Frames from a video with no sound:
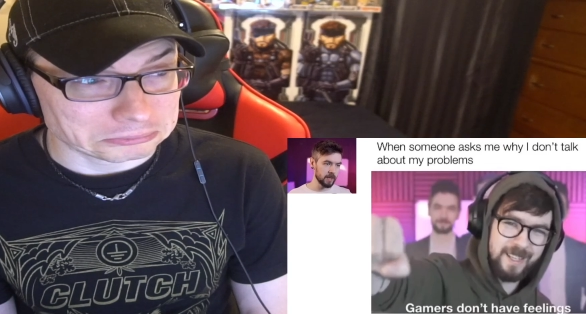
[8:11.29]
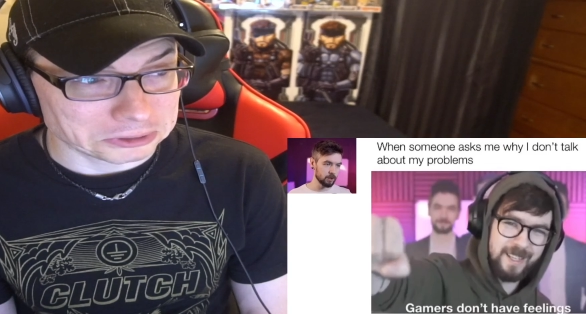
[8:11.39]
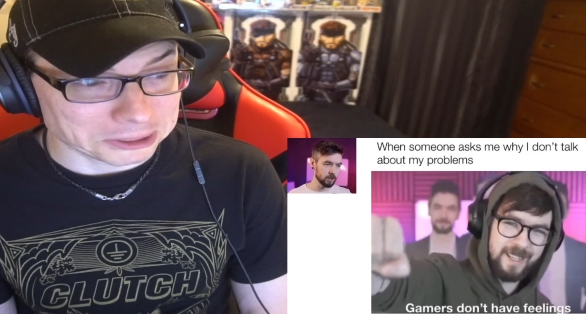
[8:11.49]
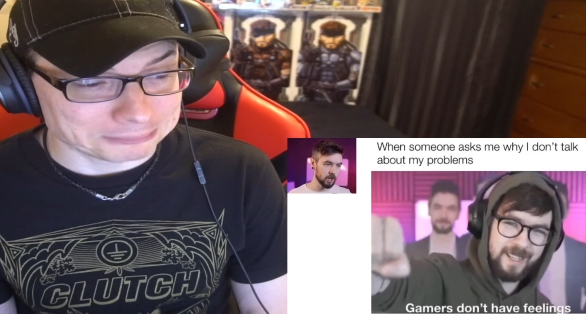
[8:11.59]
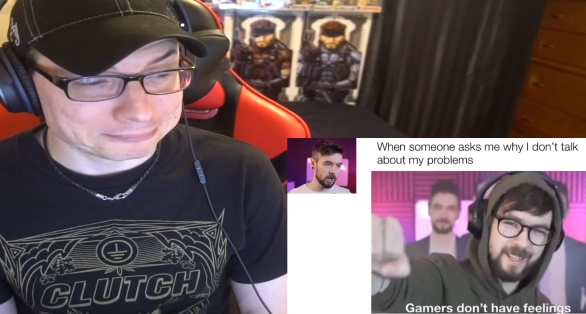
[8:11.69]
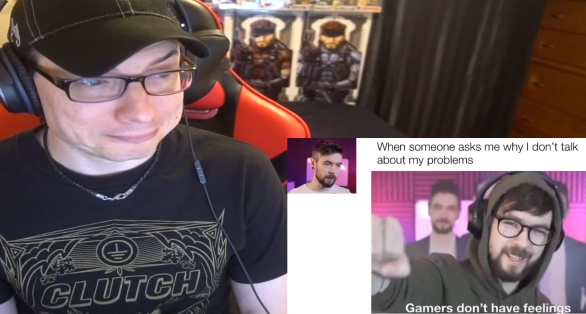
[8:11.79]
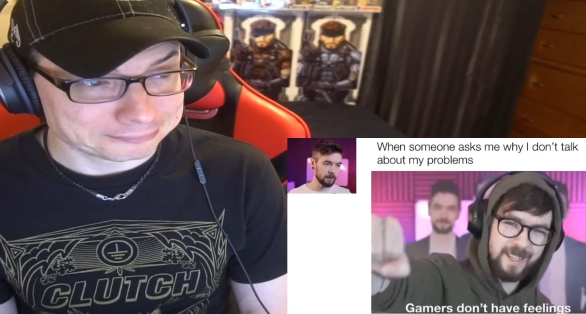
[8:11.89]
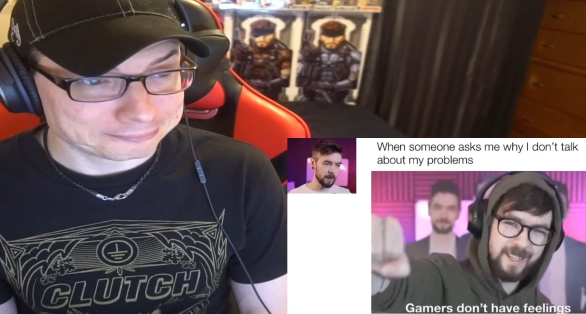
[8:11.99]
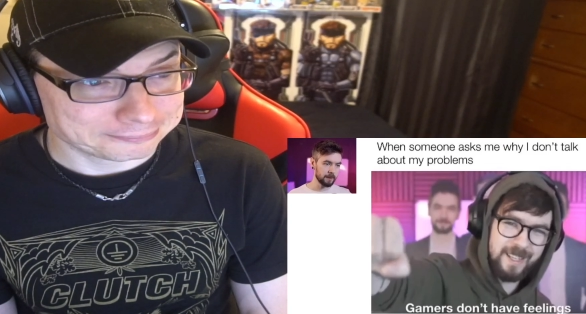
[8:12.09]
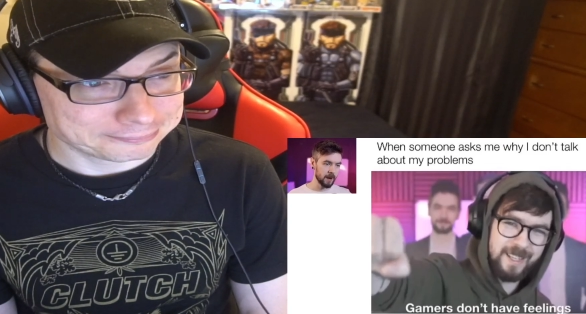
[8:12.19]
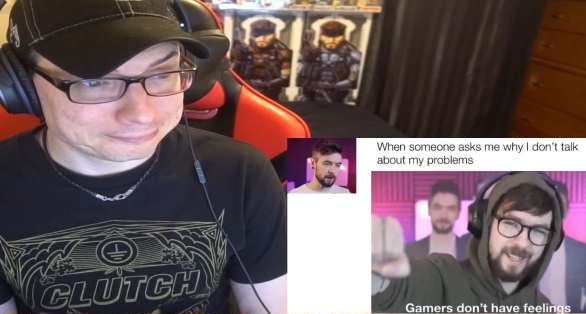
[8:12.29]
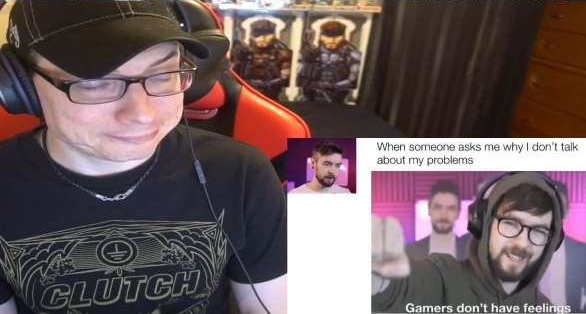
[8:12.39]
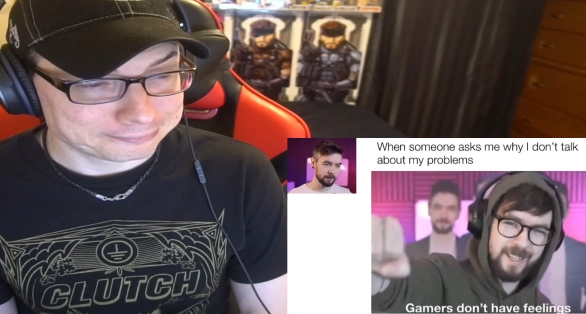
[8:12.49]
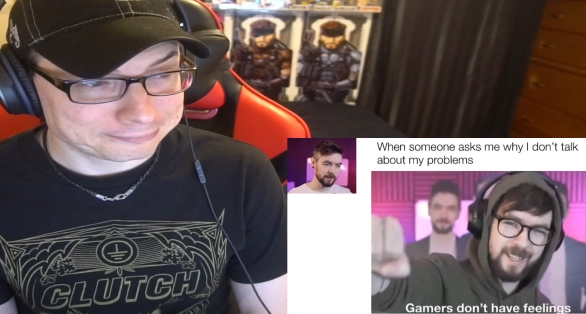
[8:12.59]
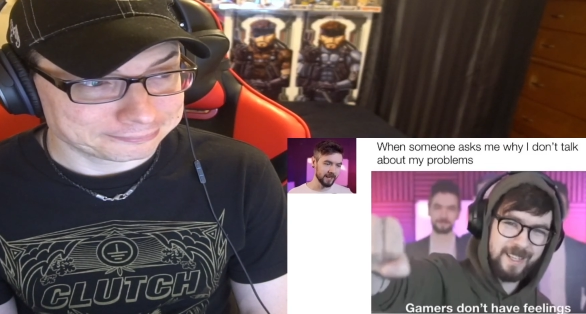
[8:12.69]
Speaker 1: I don't talk about my
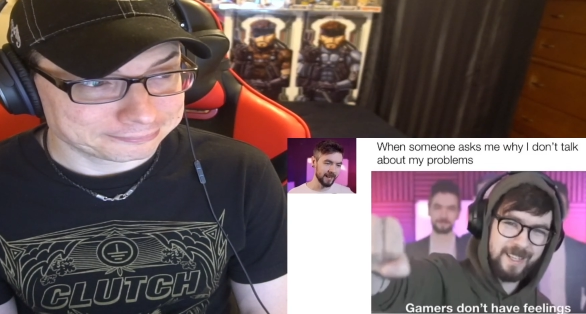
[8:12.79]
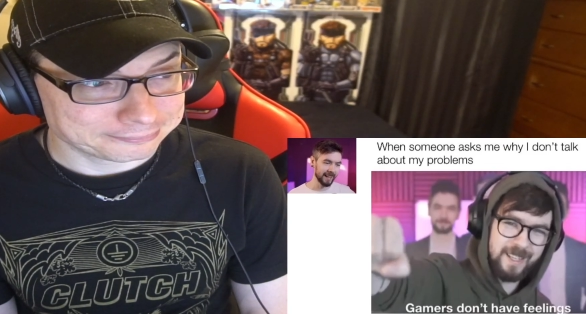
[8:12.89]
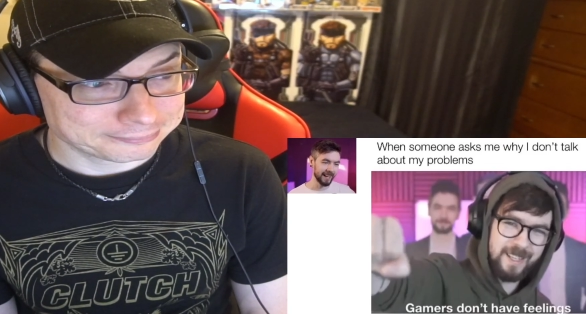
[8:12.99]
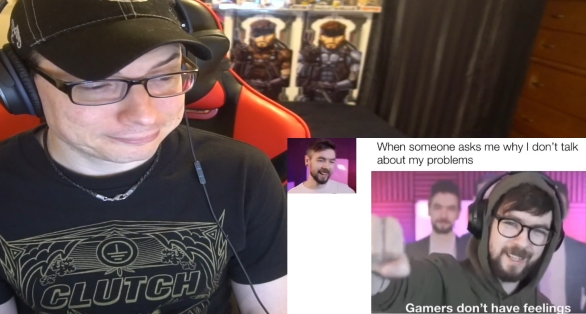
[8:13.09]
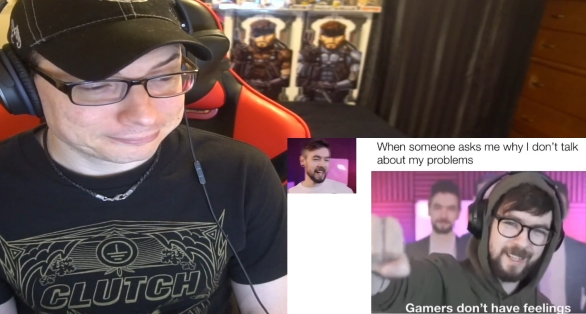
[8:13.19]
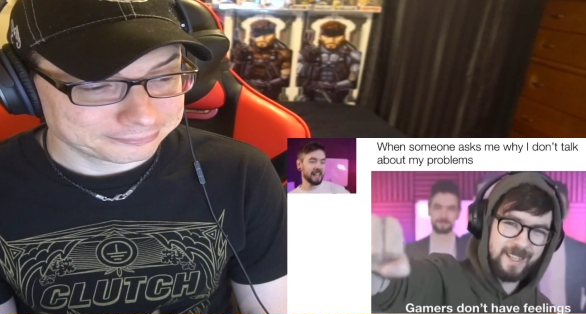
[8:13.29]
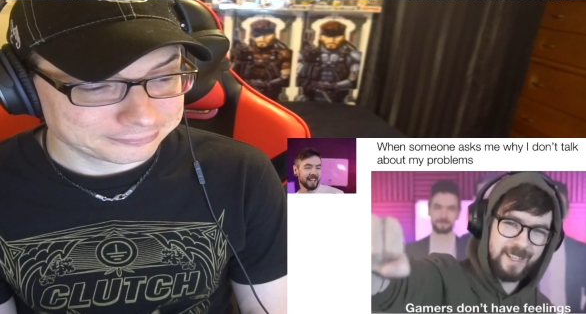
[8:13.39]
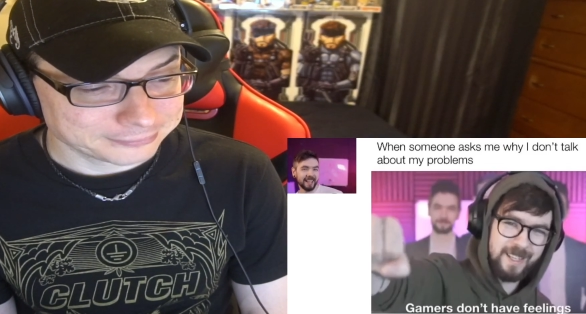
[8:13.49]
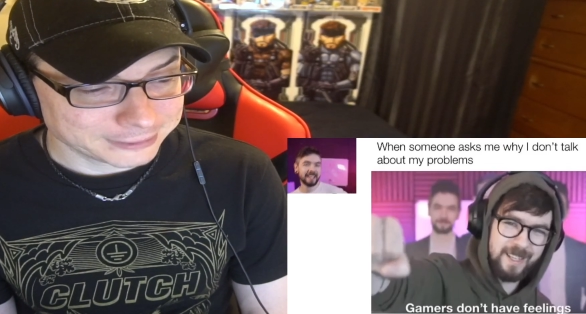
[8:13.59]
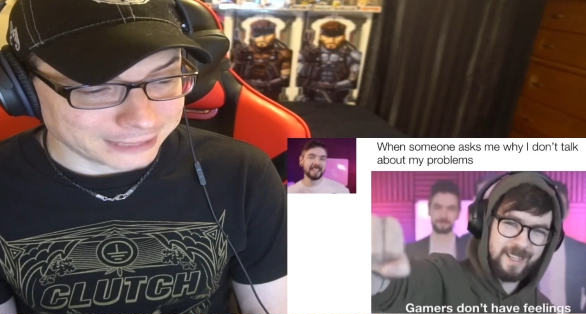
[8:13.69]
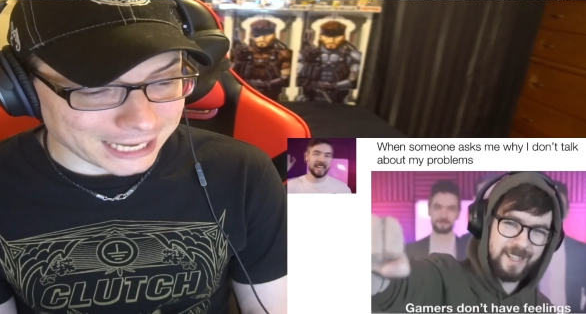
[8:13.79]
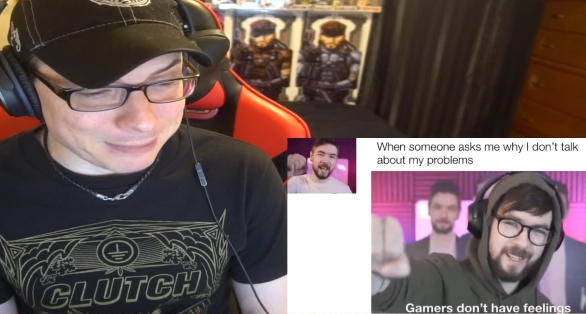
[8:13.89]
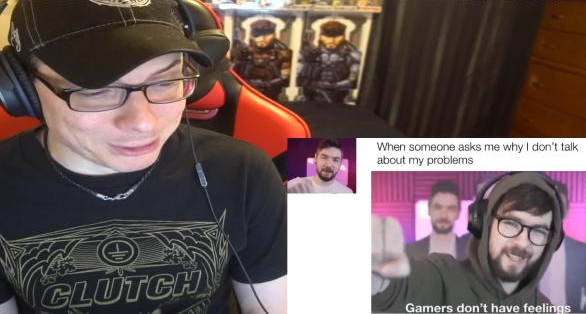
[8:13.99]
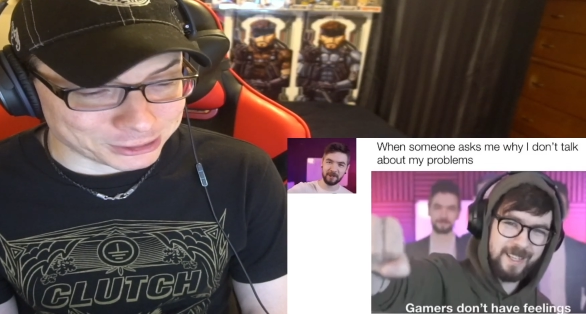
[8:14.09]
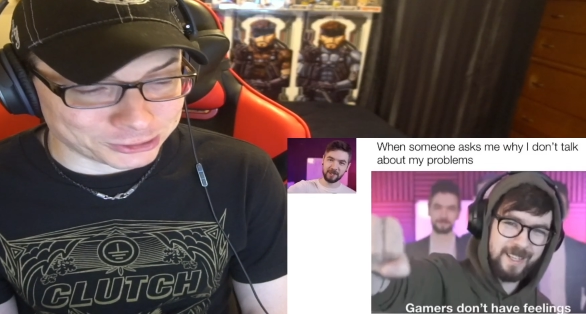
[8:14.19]
problems.
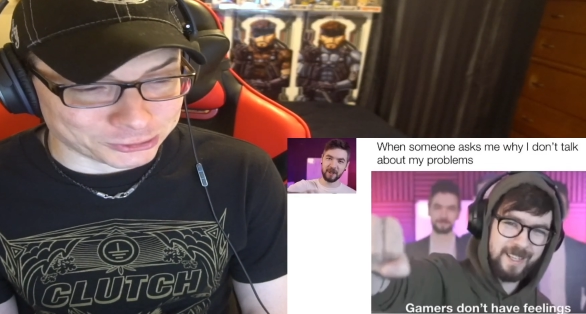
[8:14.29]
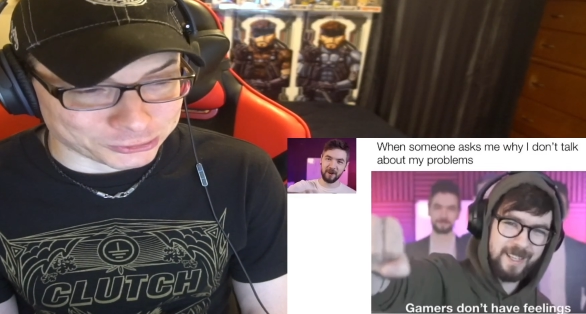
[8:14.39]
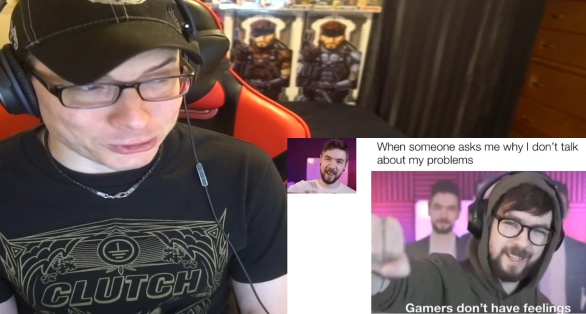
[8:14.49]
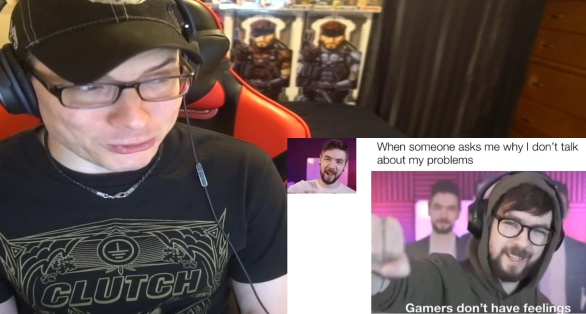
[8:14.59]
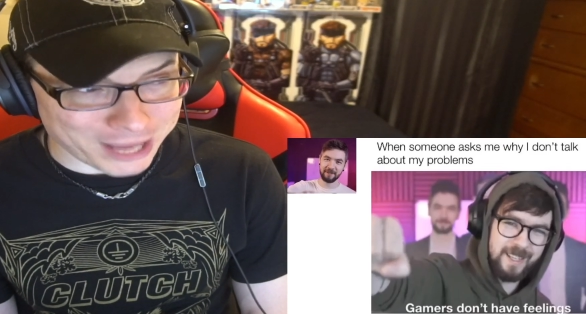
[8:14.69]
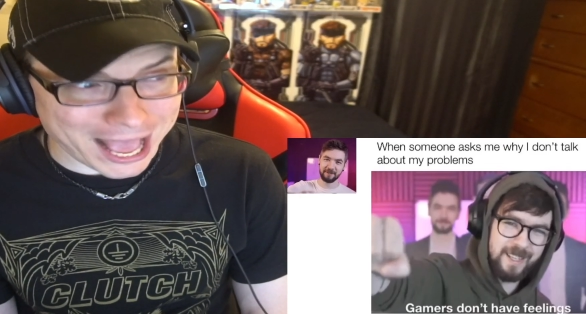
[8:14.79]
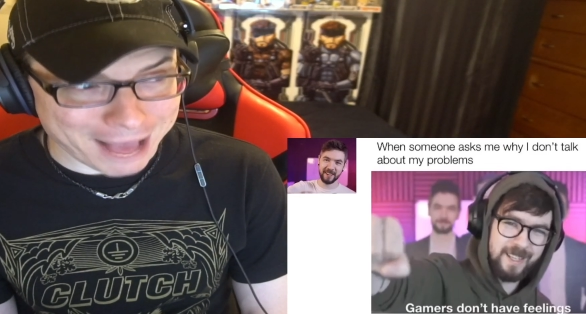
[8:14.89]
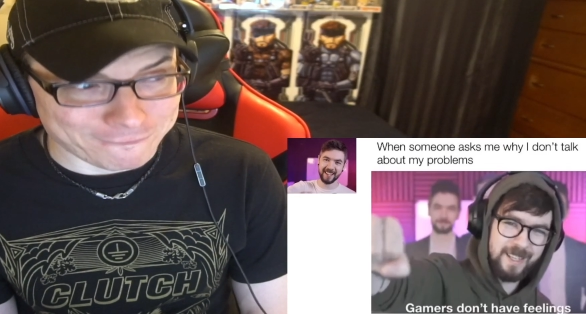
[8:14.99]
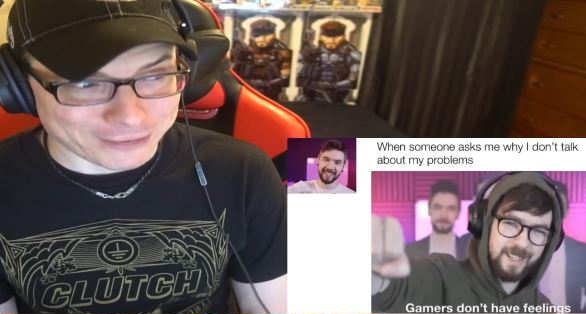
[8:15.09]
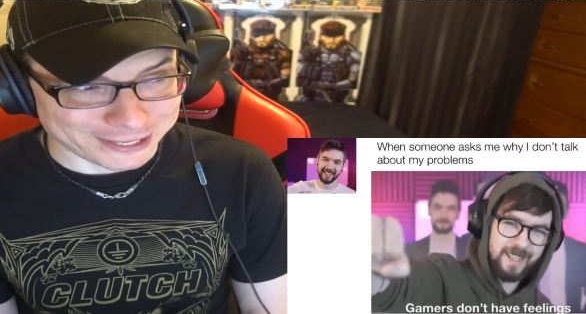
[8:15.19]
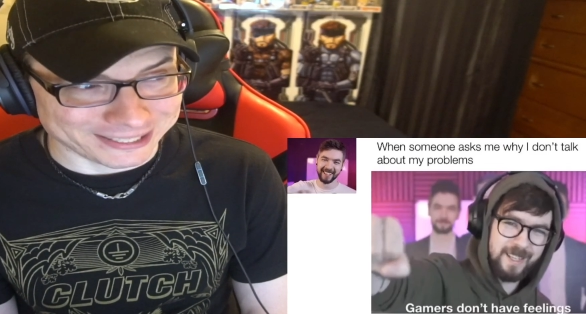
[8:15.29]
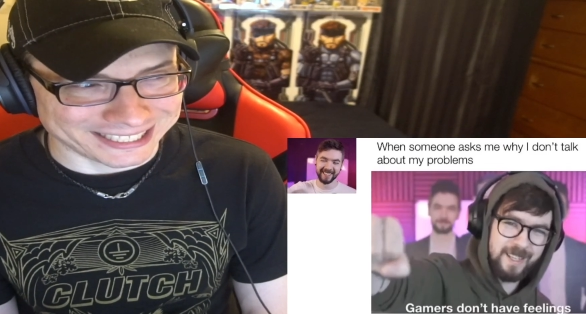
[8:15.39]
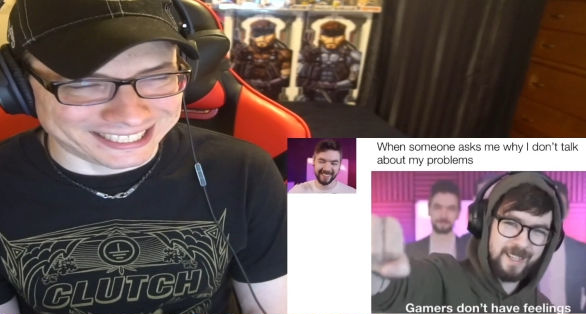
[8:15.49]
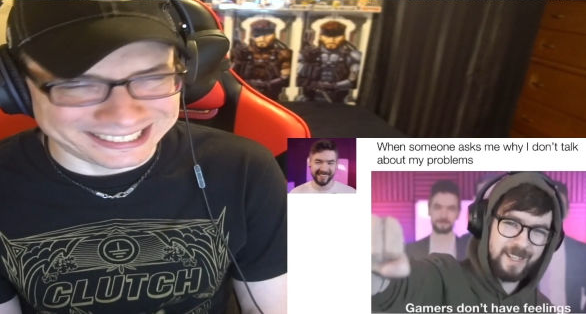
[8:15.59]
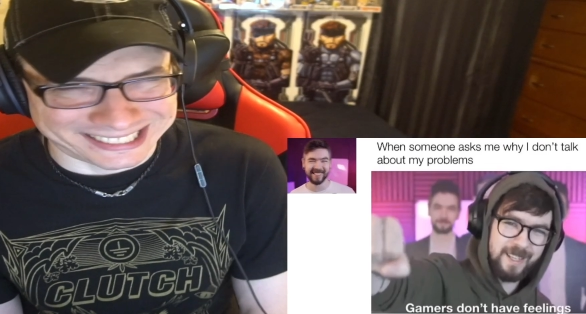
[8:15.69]
Gamers don't have
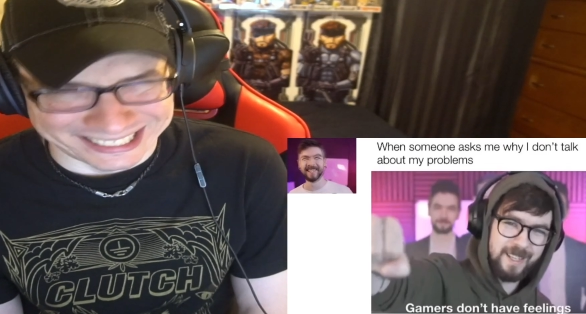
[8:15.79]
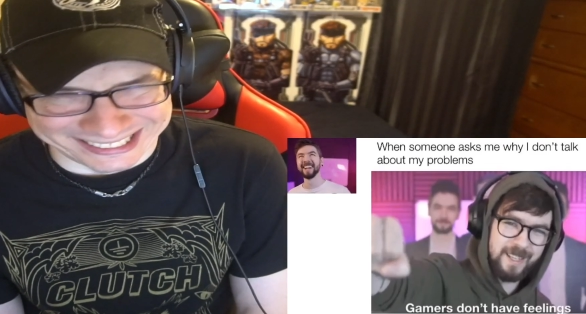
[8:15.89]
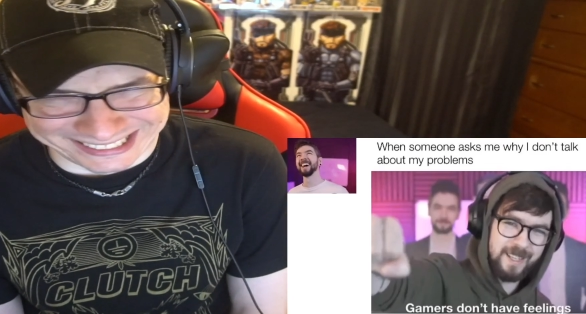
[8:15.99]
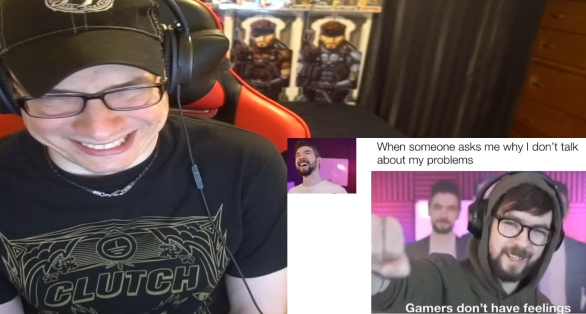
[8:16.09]
feelings.